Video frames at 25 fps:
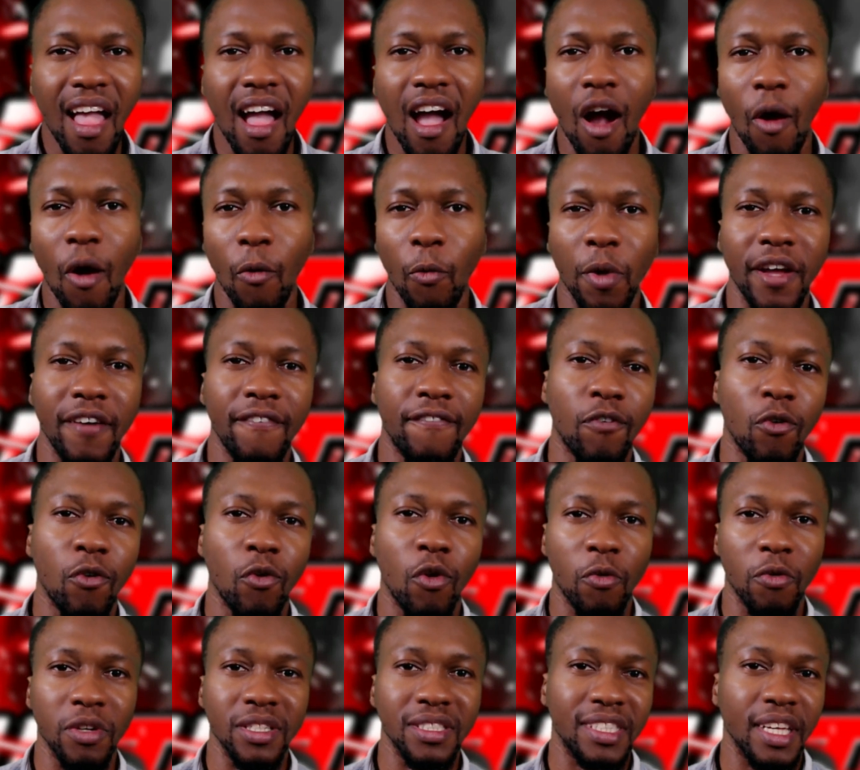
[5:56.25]
a way
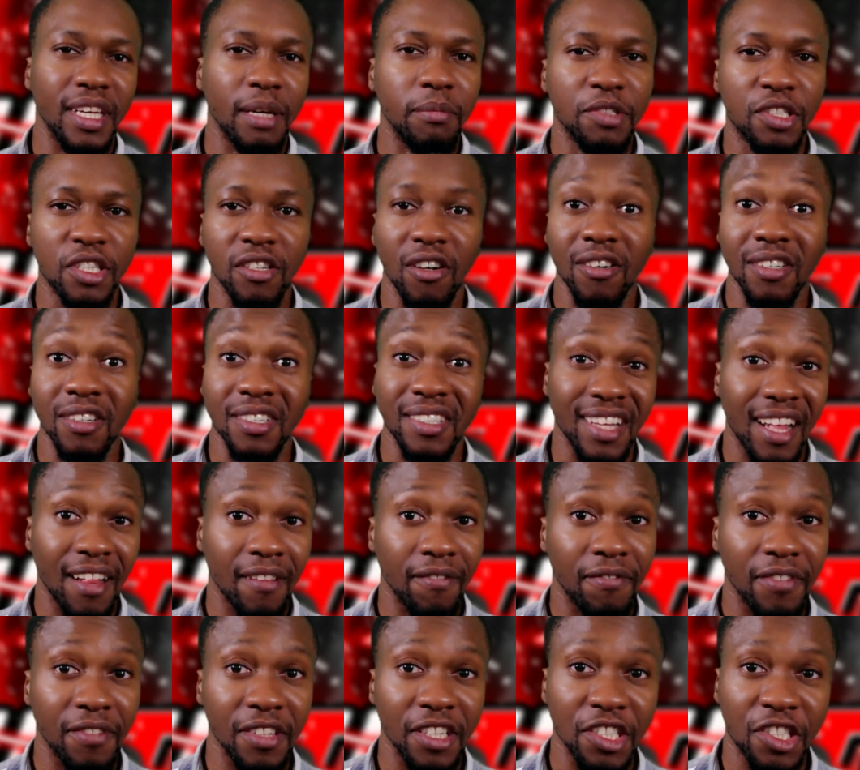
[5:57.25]
for redemption or
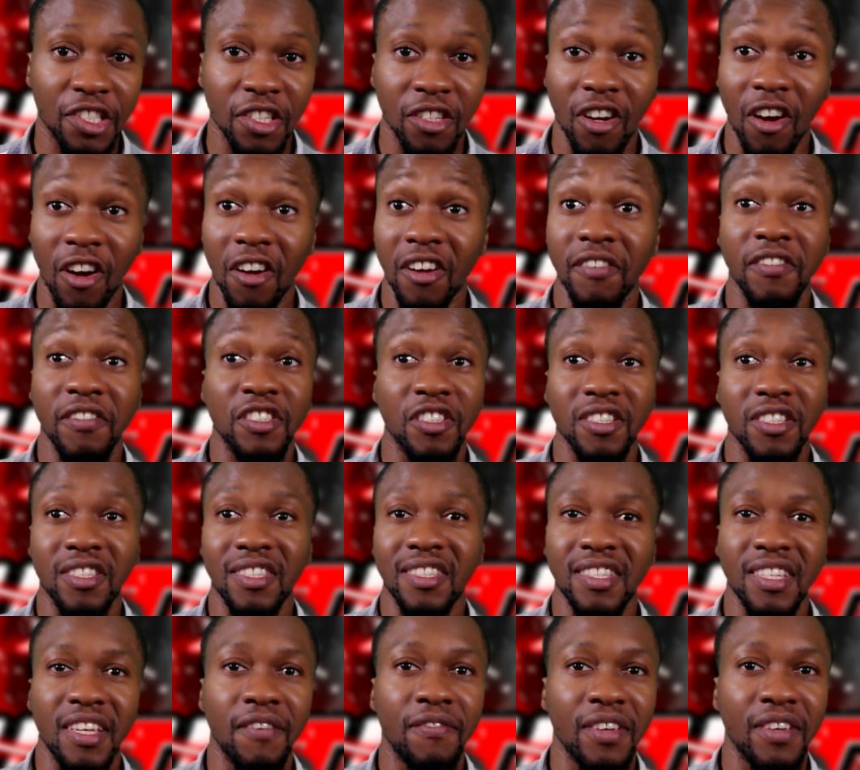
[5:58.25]
salvation, or even just
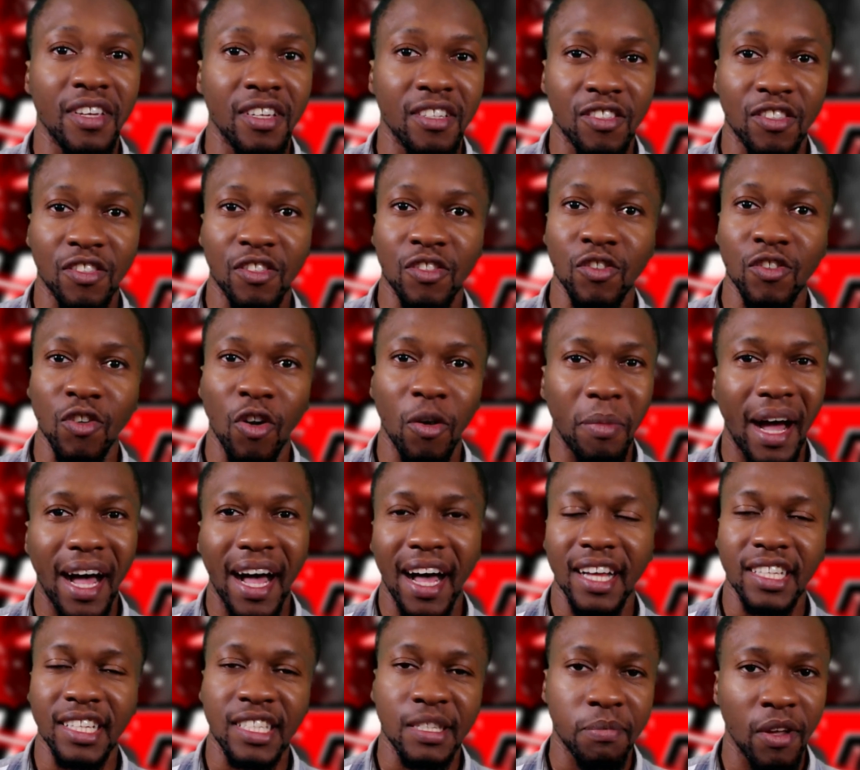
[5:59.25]
saving some
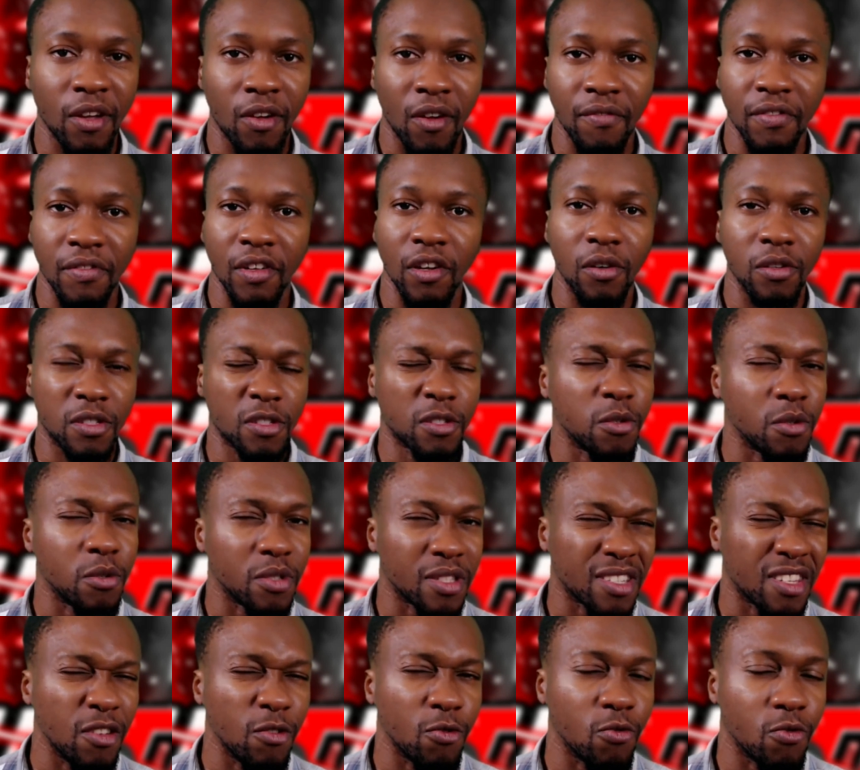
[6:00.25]
aspect of the
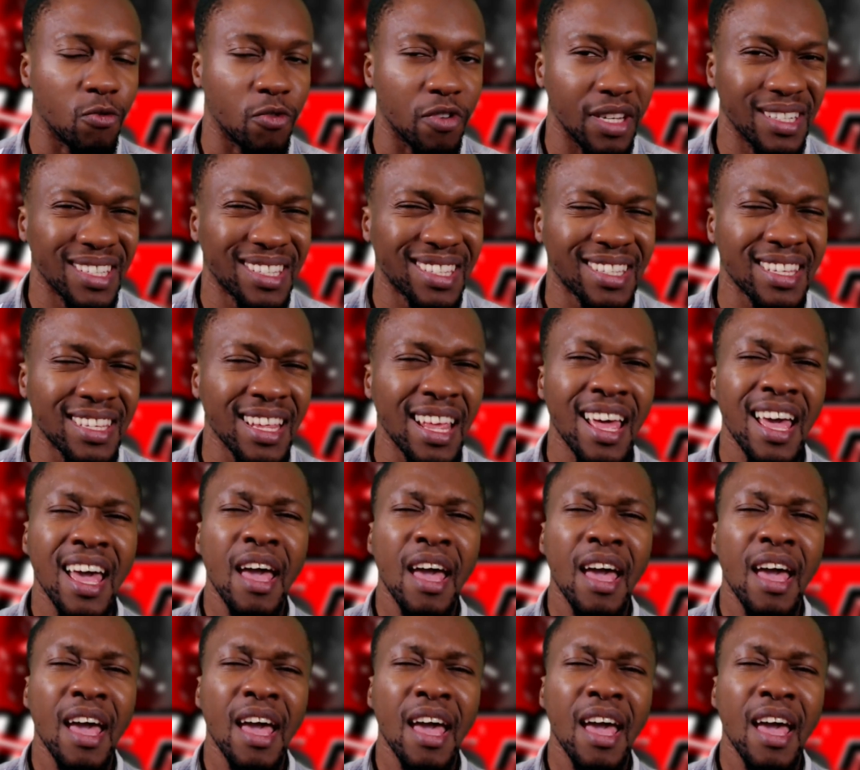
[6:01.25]
Otsutsuki race,